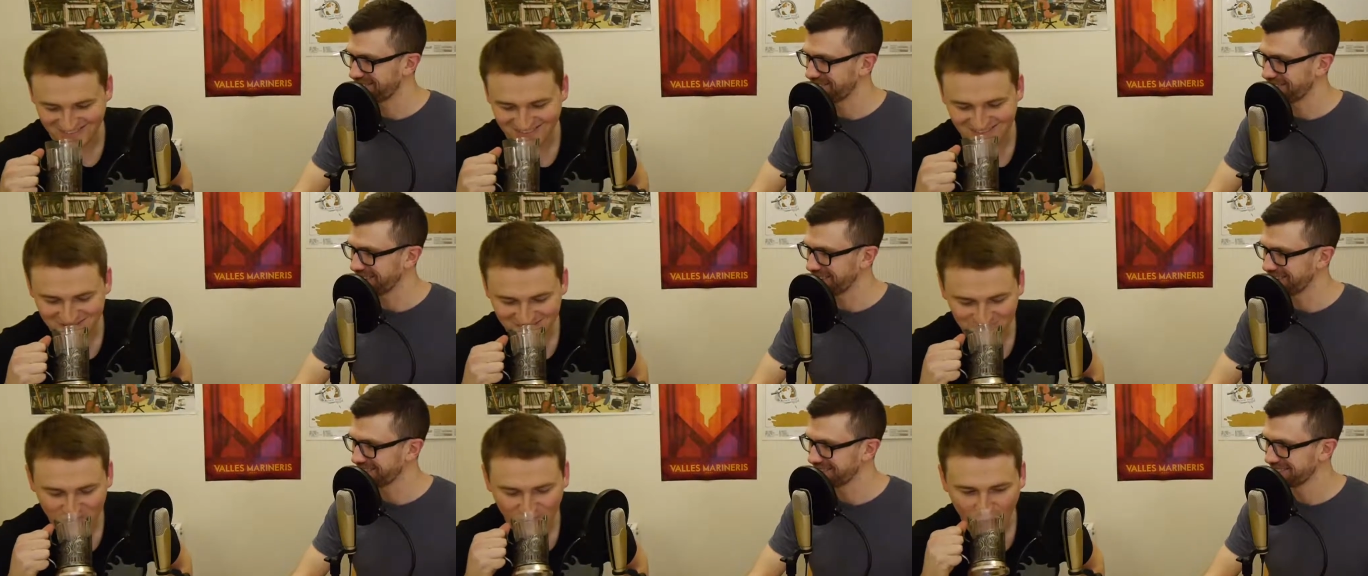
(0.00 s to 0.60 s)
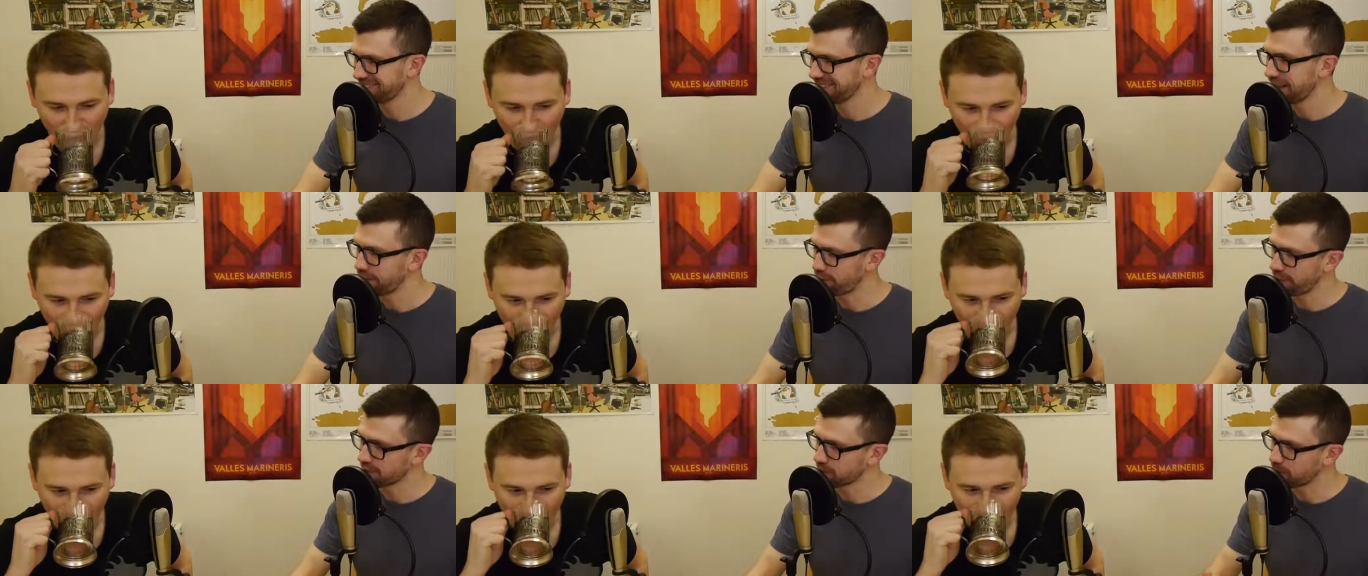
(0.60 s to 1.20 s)
Speaker 1: very nice.
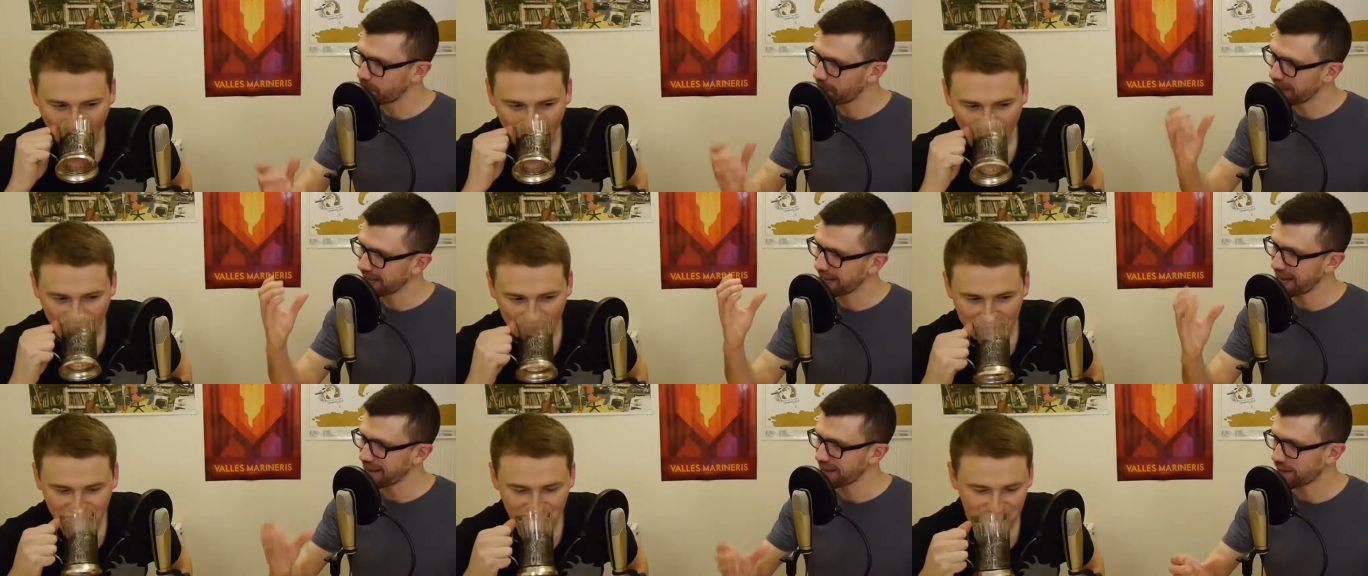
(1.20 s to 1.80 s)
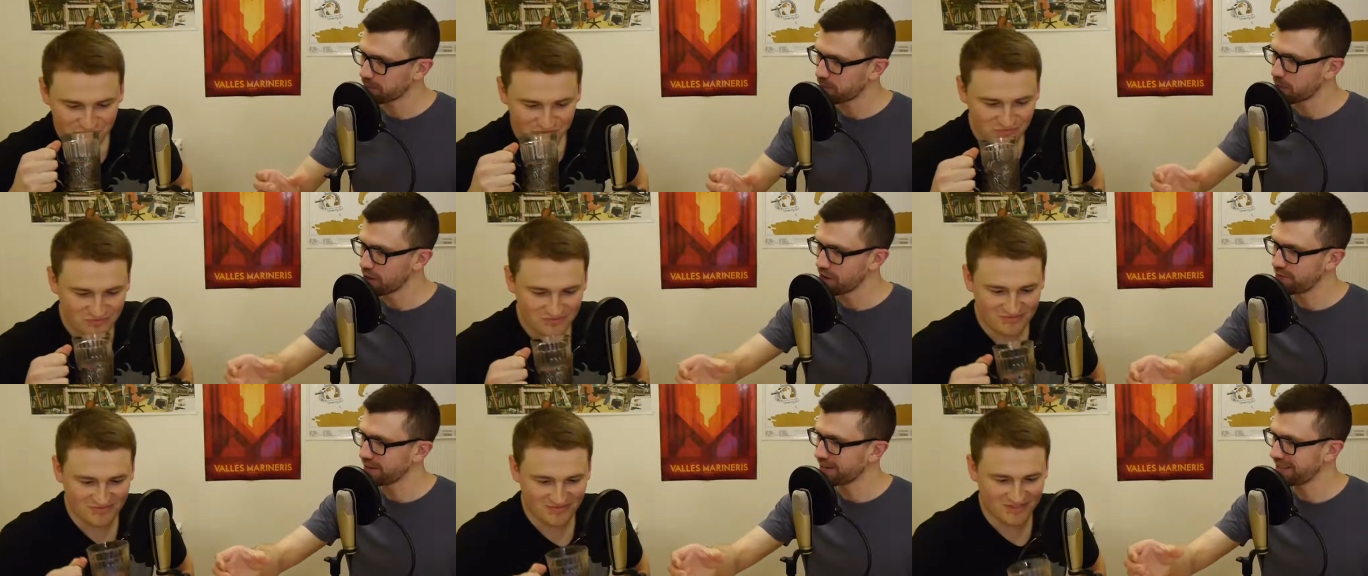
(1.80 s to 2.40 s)
Fits a beer can like
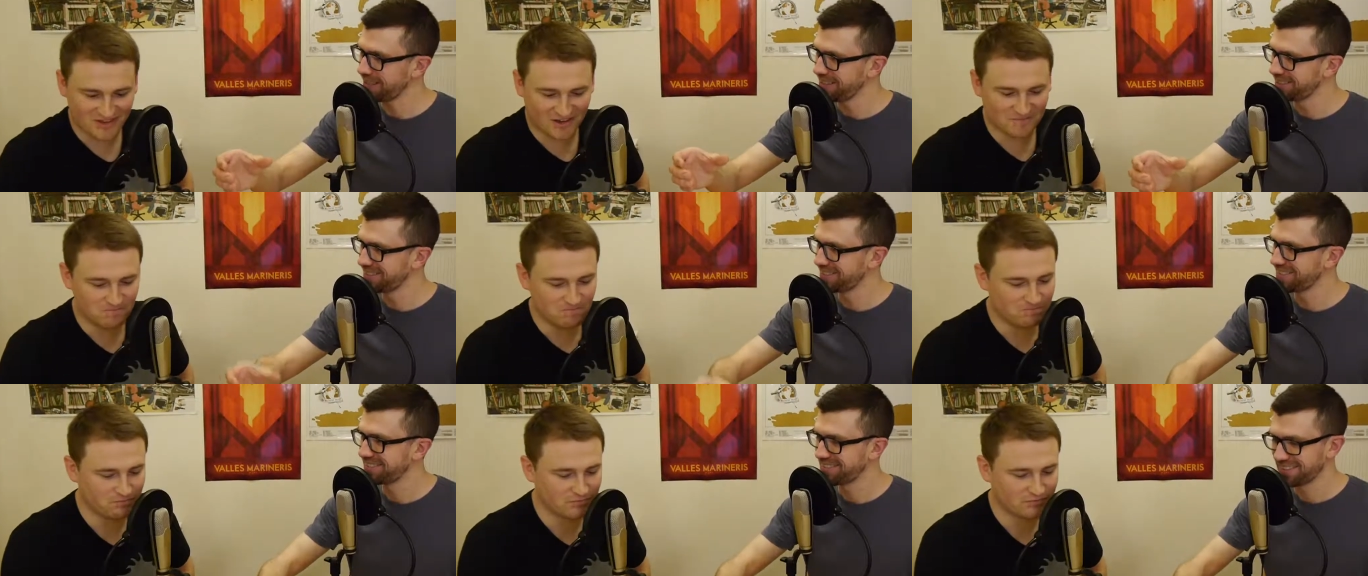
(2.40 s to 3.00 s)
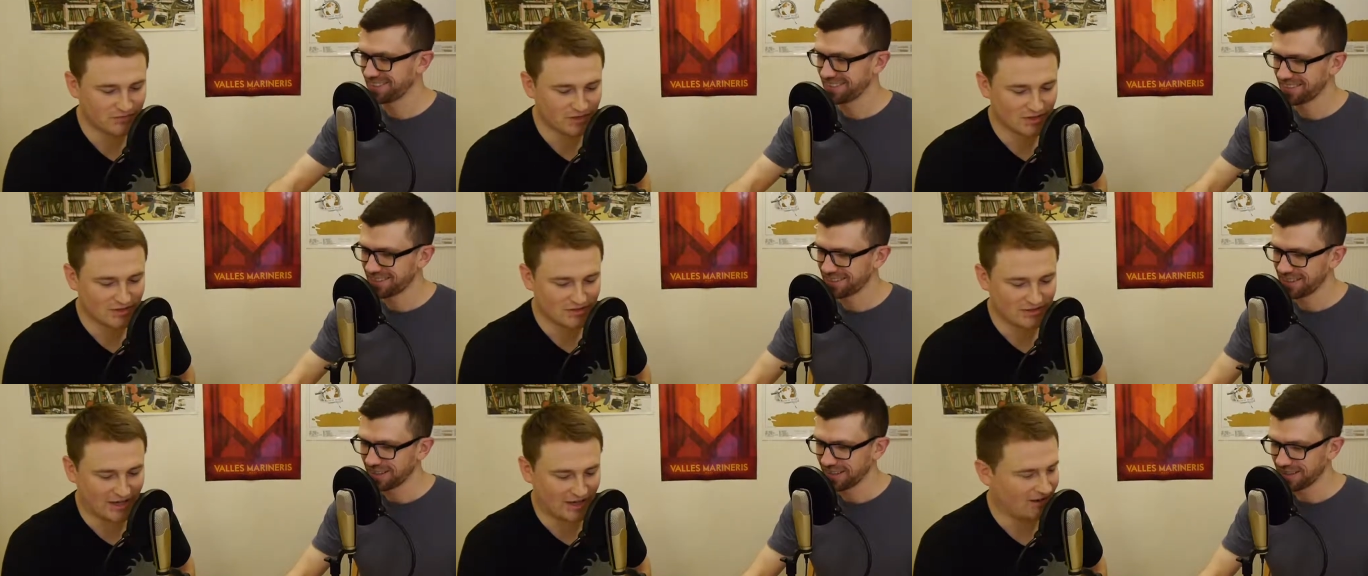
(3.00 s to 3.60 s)
perfectly.
Speaker 2: Mm.
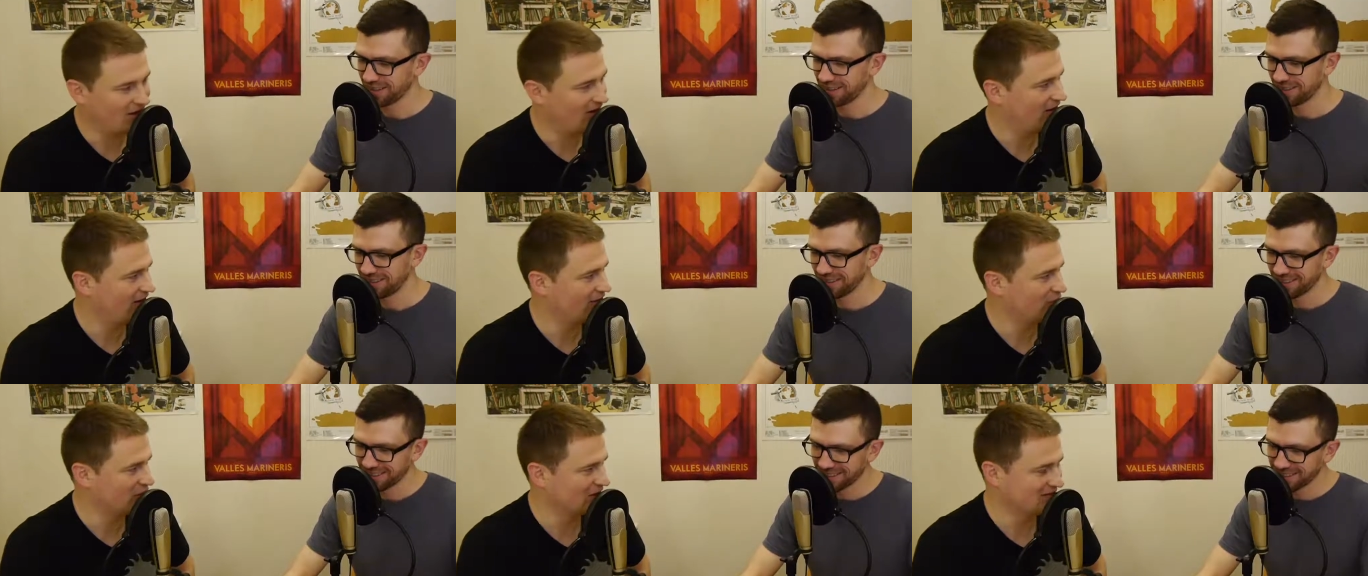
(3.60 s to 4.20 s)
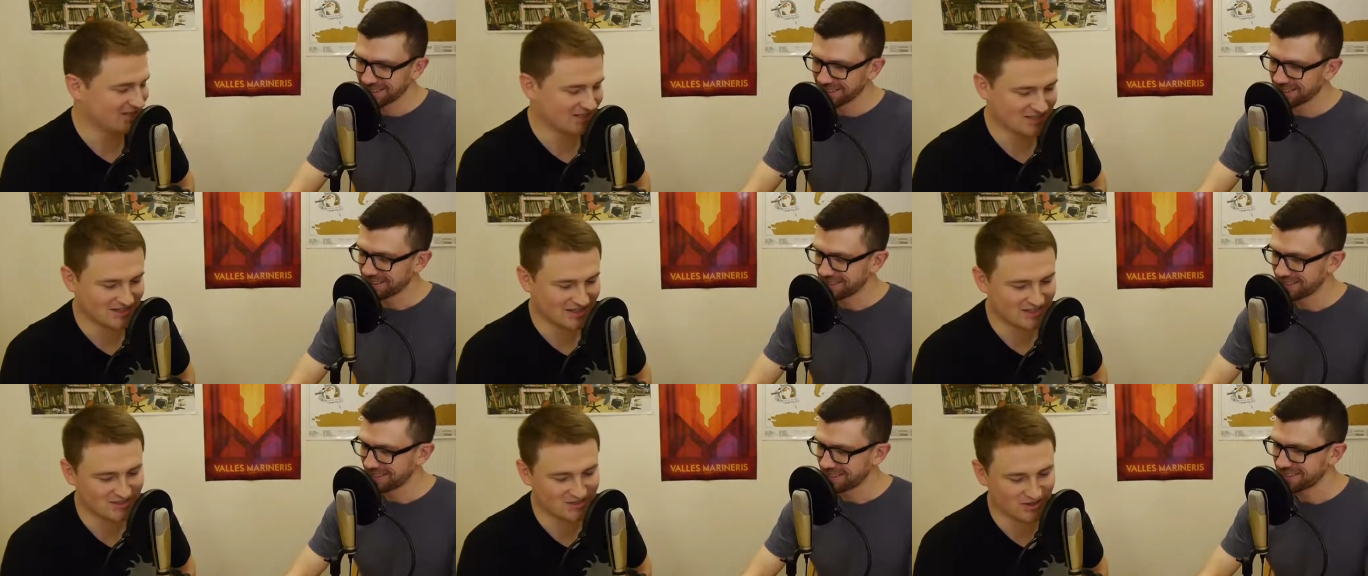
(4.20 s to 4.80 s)
Yeah, uh, if you're listening
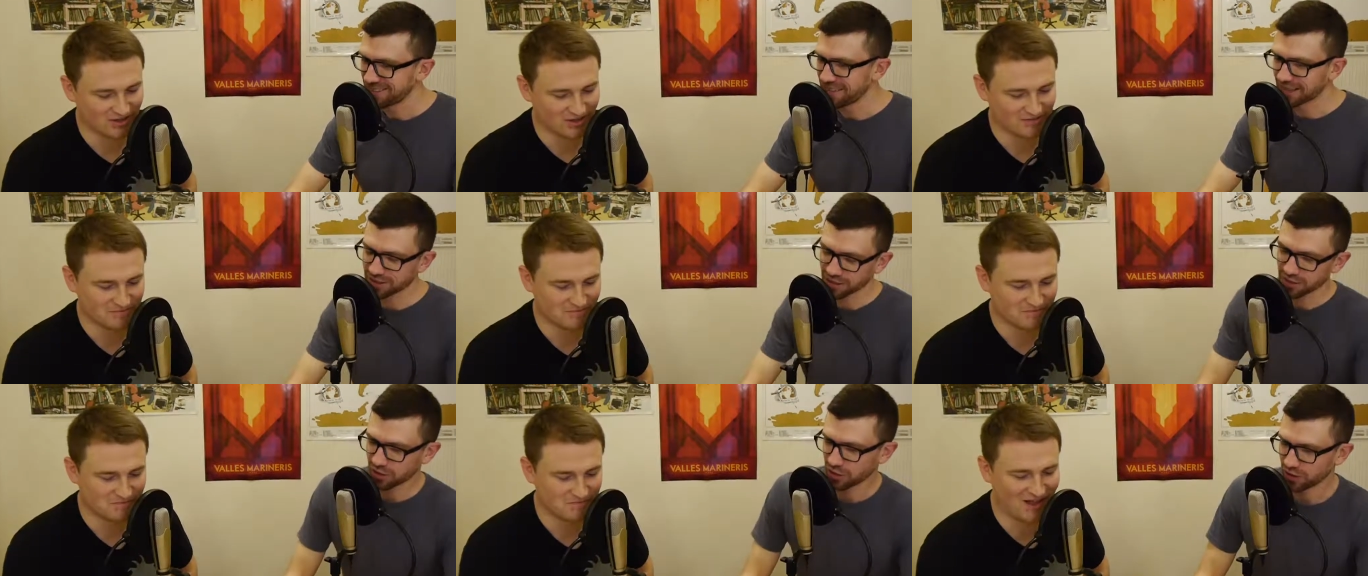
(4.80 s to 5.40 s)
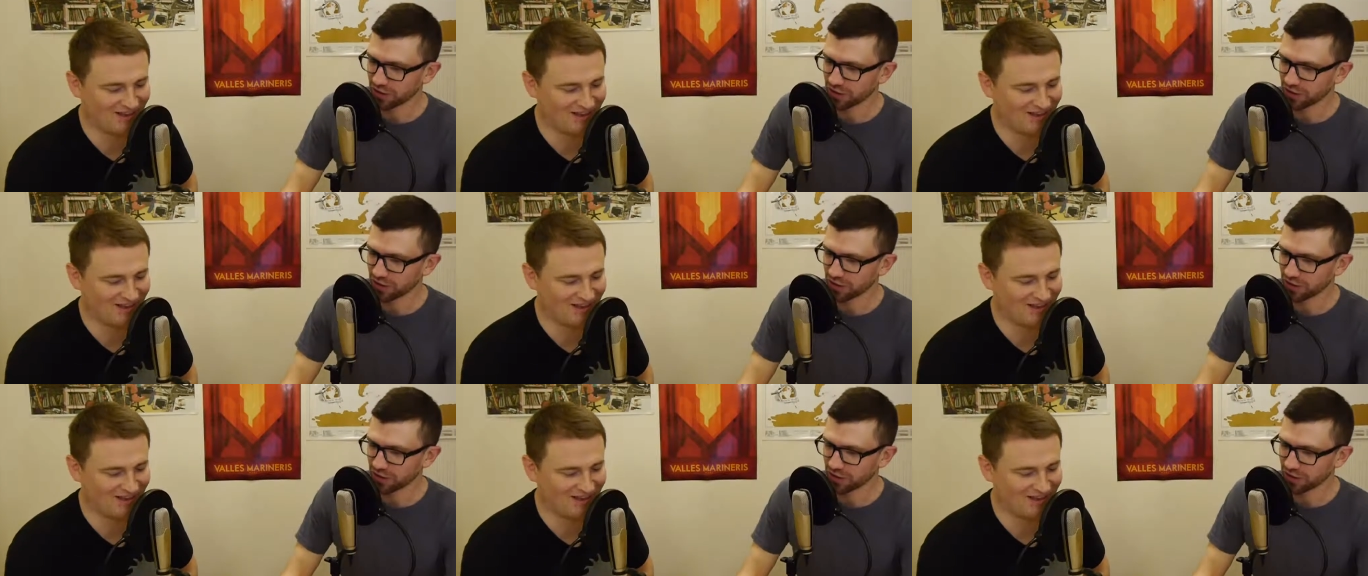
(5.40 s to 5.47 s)
to this, yeah. So, so